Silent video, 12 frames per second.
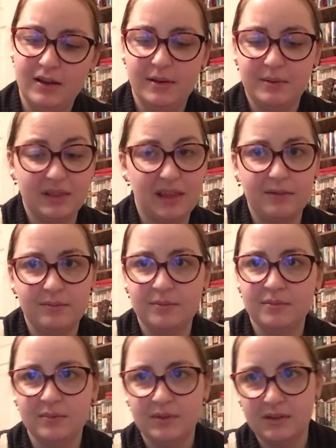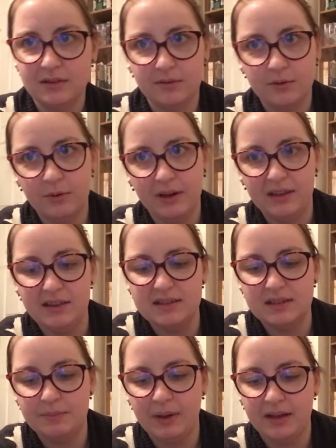but they're quite
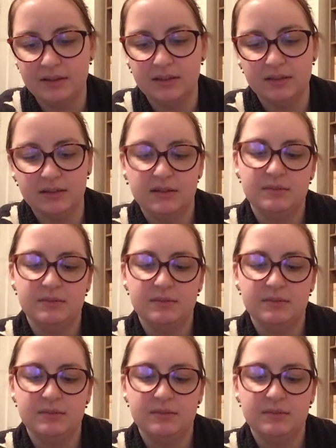easy patterns.